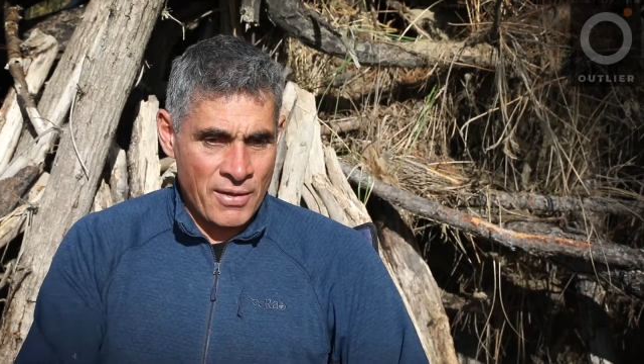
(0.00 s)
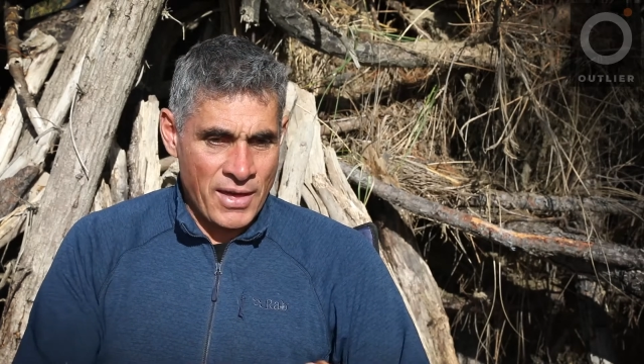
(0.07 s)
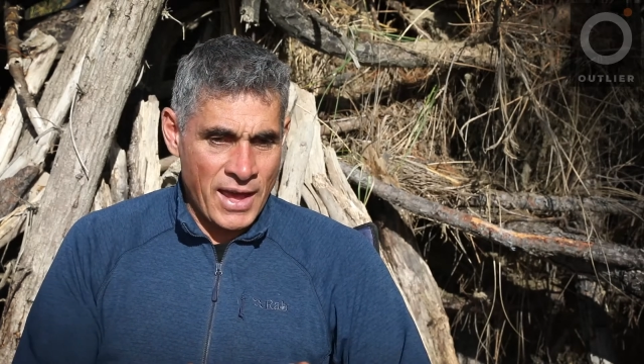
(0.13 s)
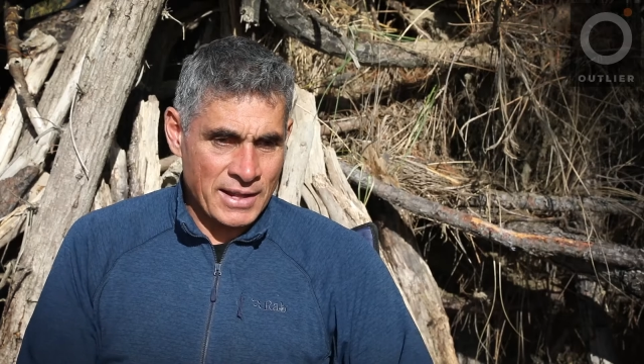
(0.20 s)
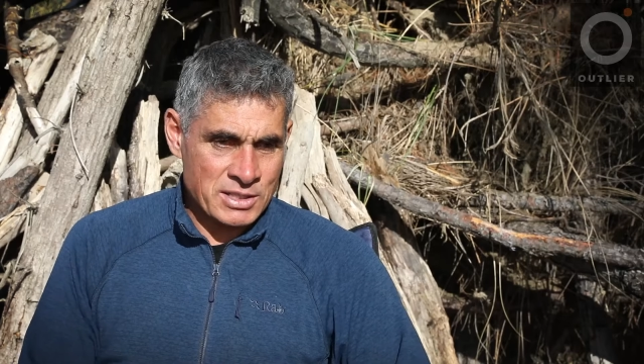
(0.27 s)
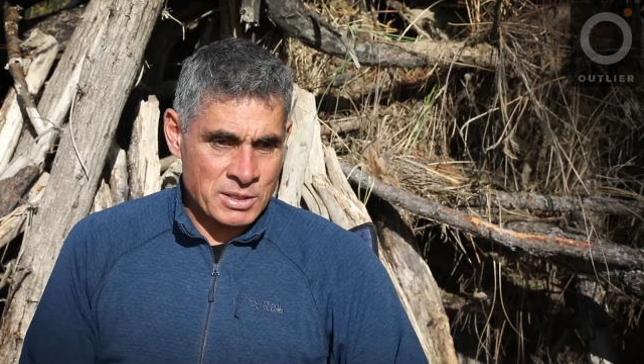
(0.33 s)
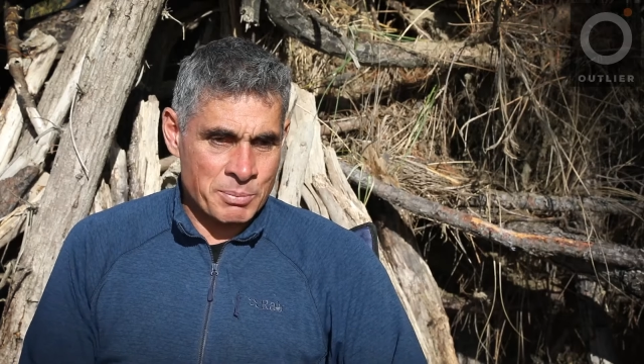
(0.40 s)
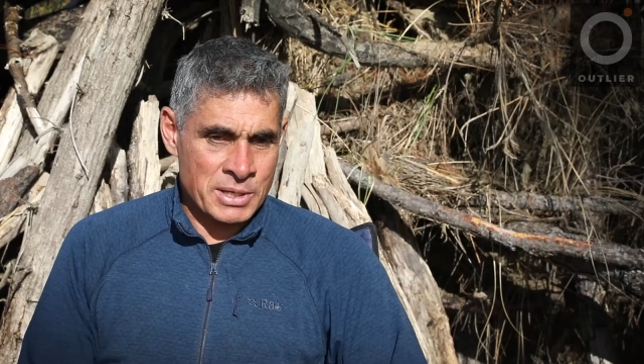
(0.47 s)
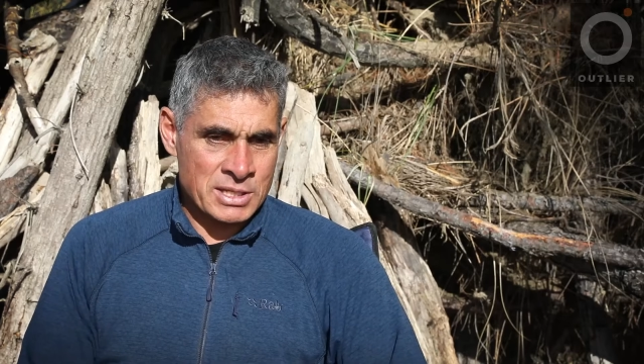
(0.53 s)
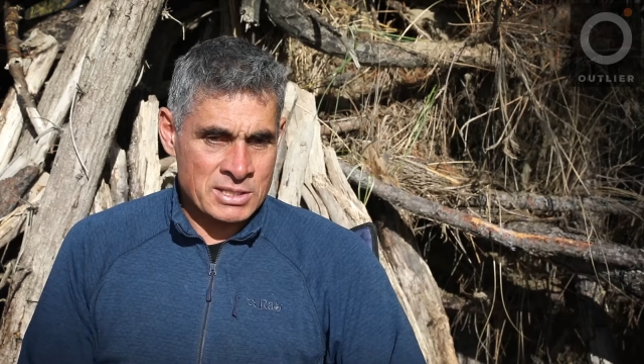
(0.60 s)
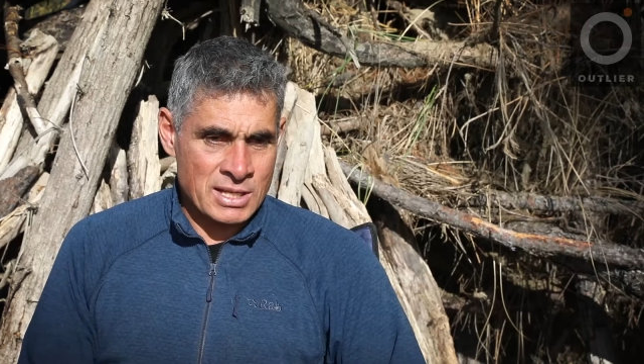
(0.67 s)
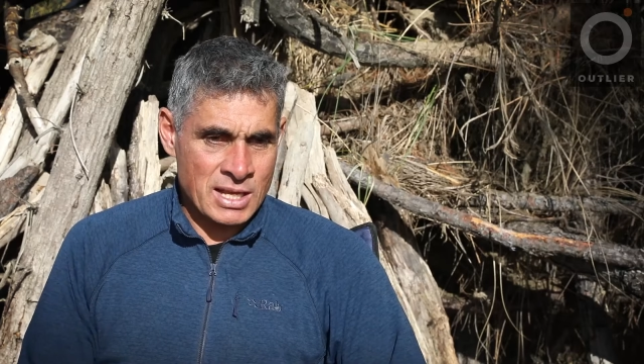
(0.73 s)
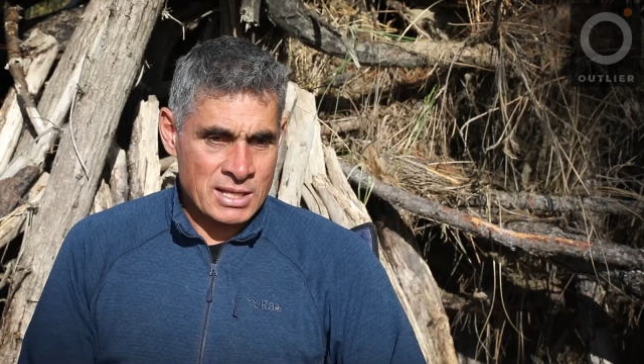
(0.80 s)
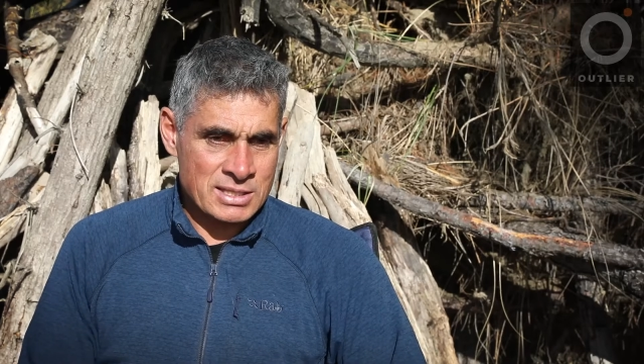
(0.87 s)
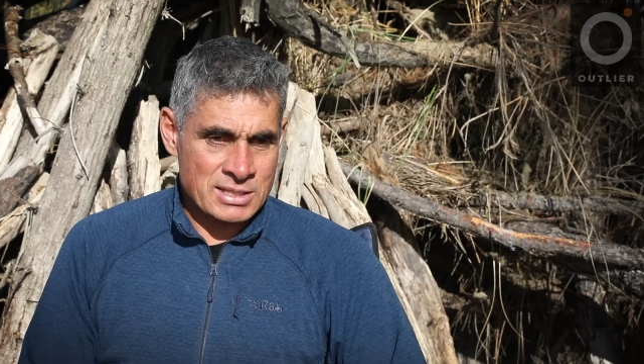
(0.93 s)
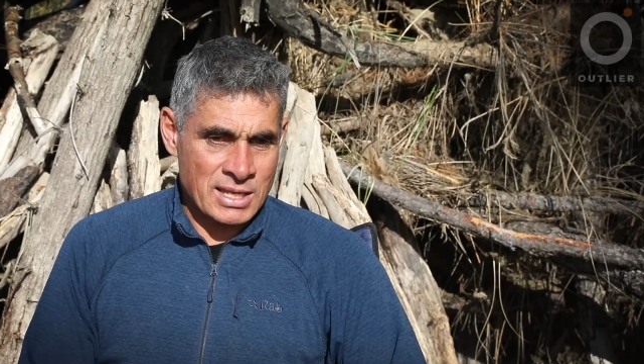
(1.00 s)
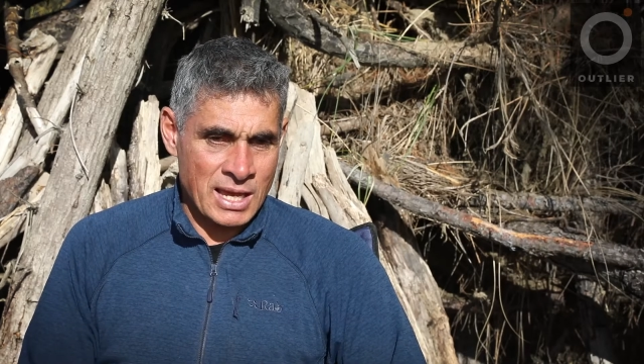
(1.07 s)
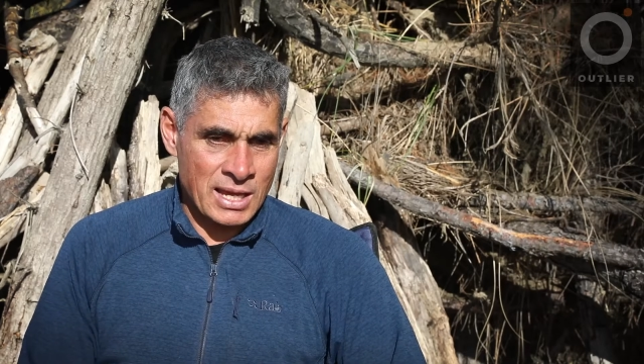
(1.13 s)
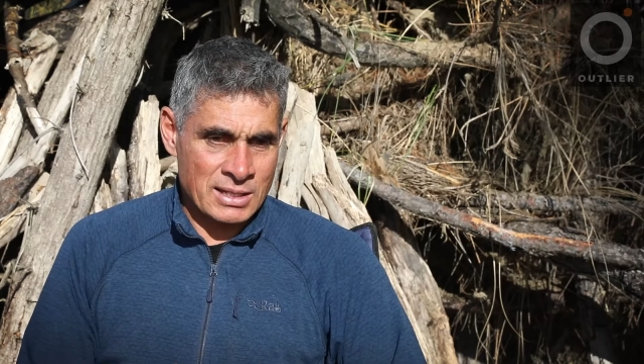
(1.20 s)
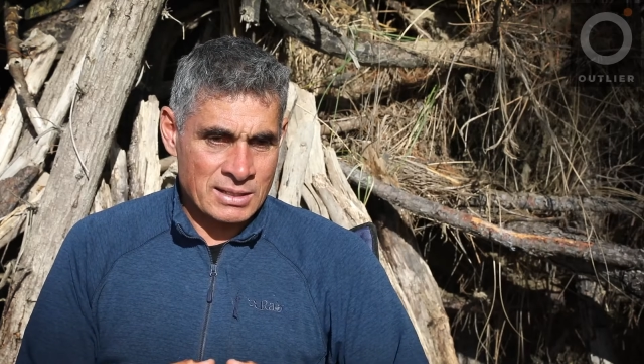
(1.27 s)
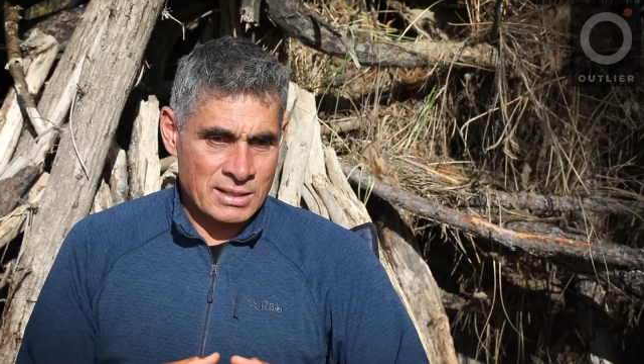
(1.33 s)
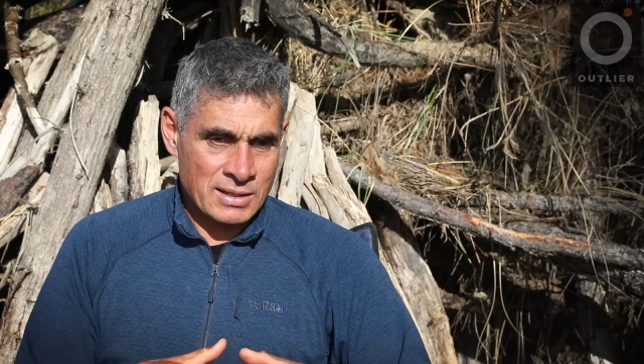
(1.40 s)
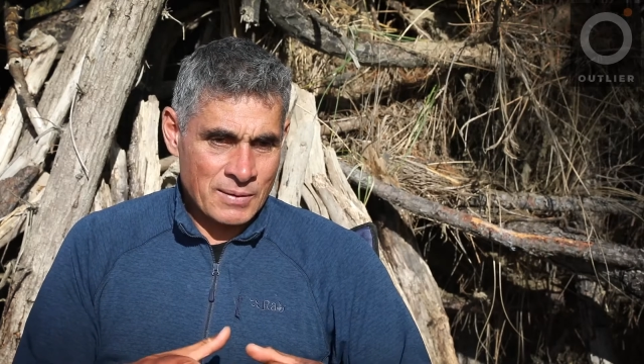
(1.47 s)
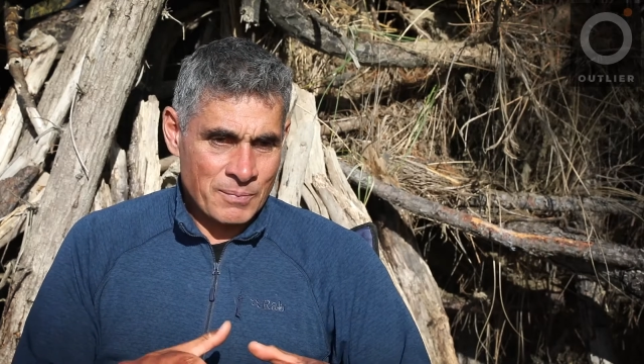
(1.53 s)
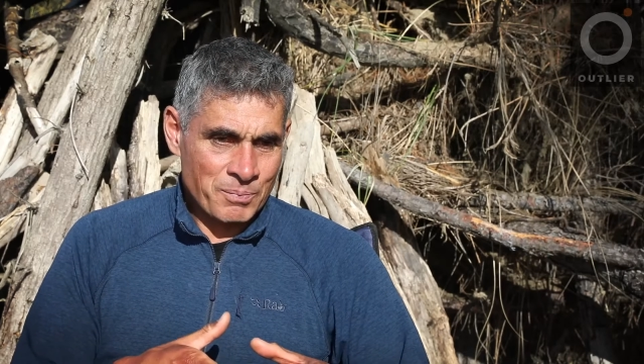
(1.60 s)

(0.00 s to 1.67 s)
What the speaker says: that to business, then